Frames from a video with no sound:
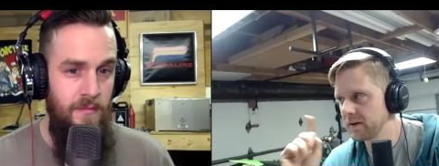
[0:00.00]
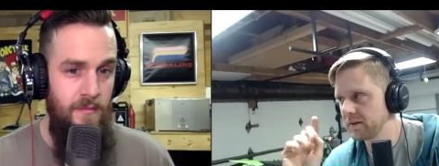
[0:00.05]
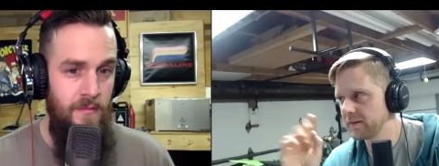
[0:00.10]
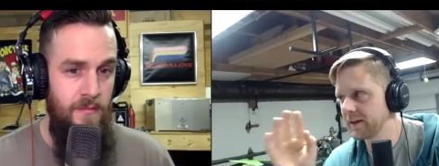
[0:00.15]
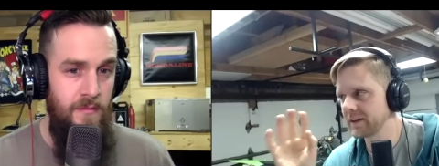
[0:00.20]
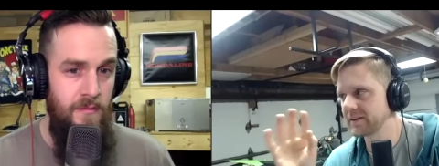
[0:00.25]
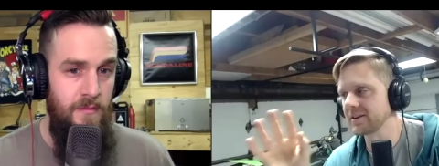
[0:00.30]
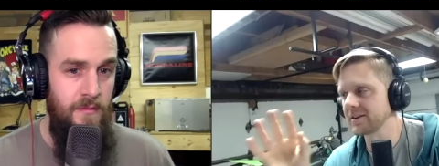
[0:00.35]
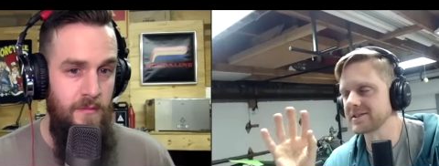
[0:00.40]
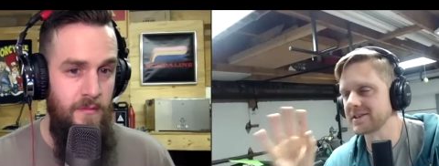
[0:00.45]

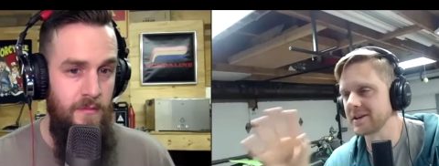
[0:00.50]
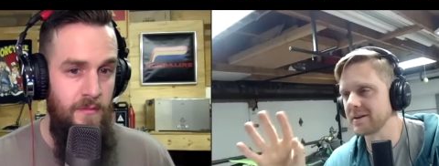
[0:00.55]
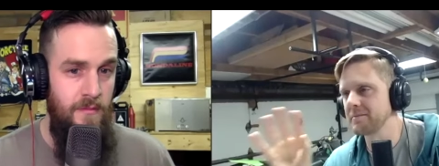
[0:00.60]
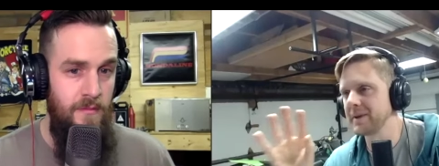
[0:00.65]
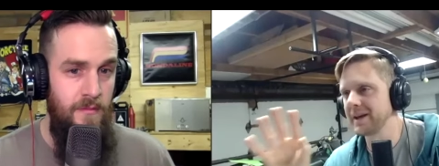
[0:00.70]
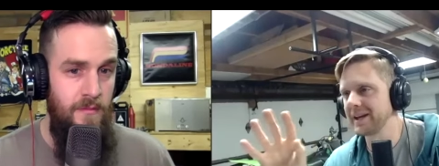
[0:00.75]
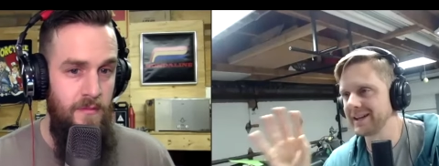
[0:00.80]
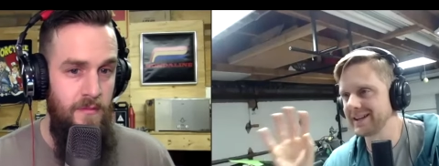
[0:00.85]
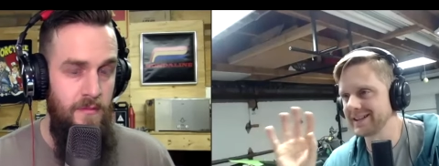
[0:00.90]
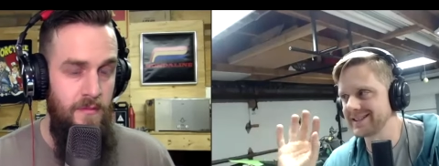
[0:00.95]
Speaker 1: that doesn't
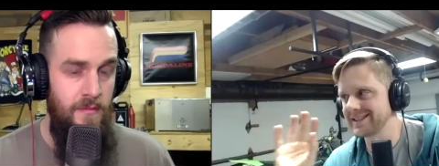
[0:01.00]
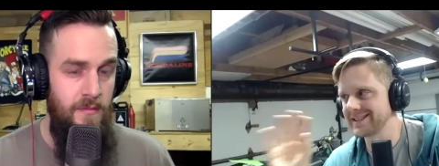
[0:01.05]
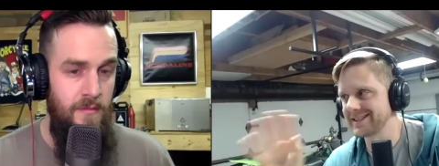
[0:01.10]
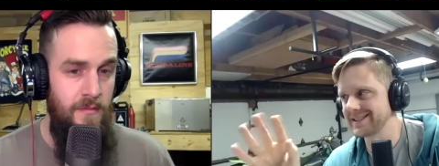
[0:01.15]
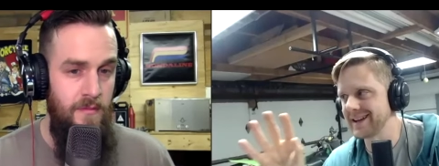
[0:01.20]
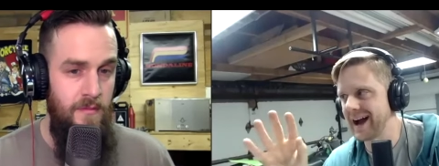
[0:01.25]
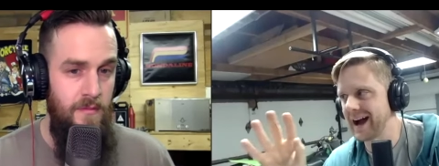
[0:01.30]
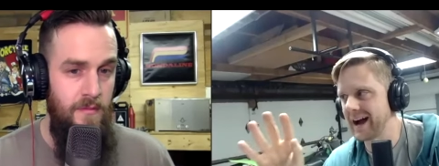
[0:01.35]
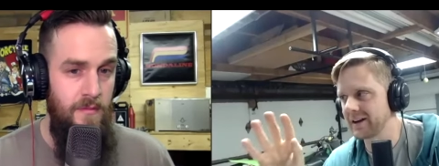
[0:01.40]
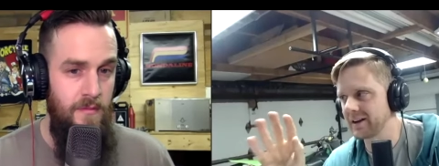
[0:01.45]
mean it's
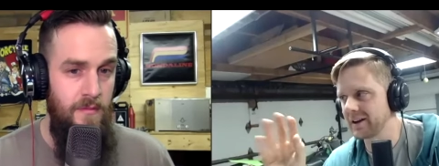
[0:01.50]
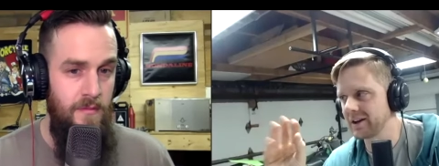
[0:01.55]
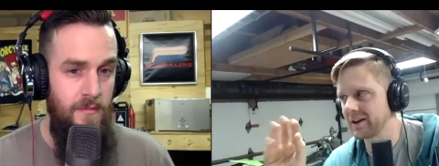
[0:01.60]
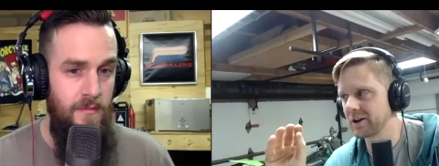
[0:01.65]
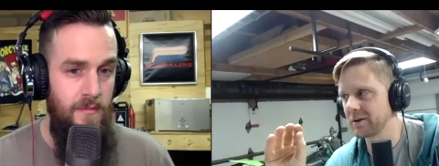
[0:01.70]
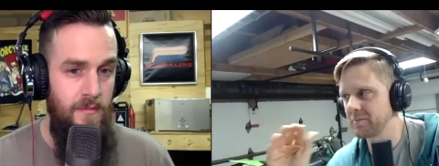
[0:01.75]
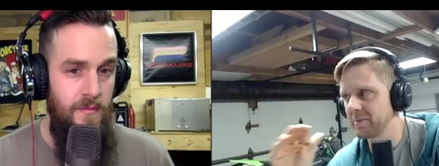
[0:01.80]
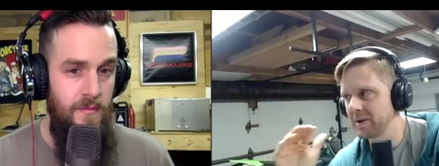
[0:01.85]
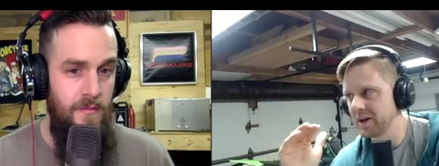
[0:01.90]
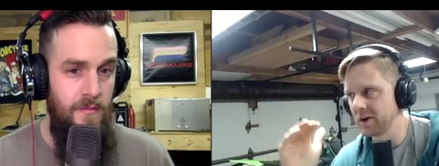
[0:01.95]
stock. It
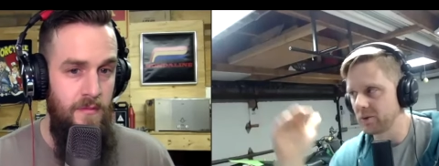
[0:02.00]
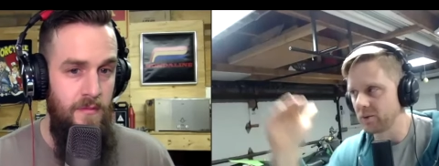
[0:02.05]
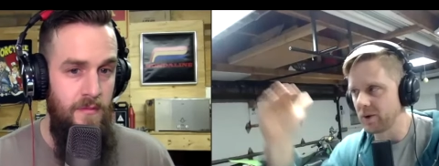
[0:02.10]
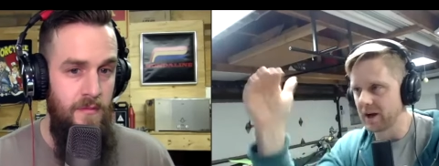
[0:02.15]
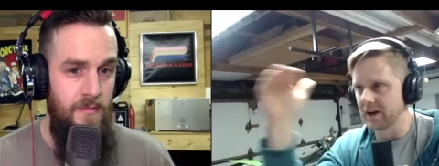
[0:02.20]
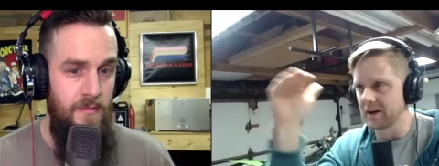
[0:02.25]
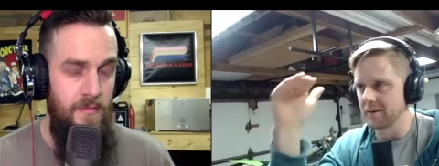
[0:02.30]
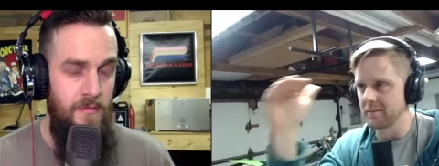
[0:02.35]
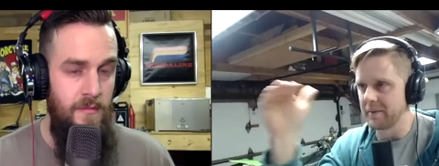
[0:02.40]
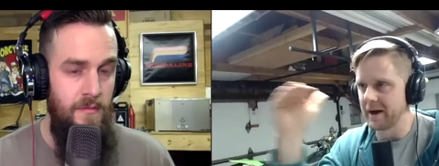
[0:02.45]
could be a
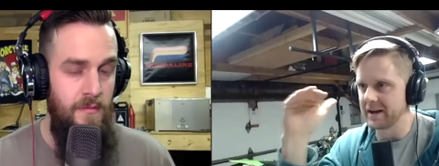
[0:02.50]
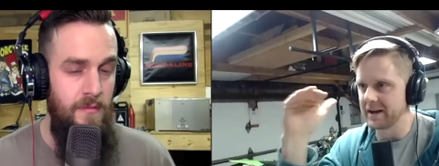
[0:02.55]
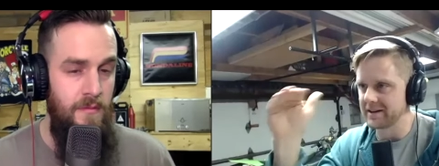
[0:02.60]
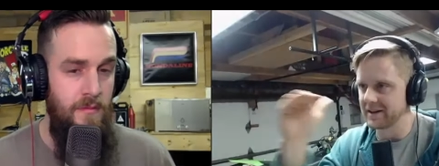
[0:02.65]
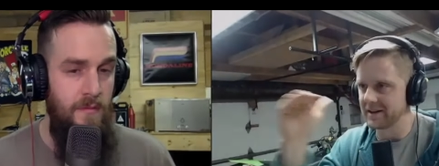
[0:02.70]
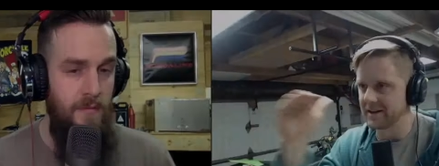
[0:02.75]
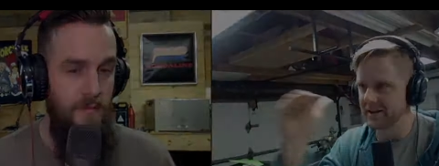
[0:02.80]
recommended.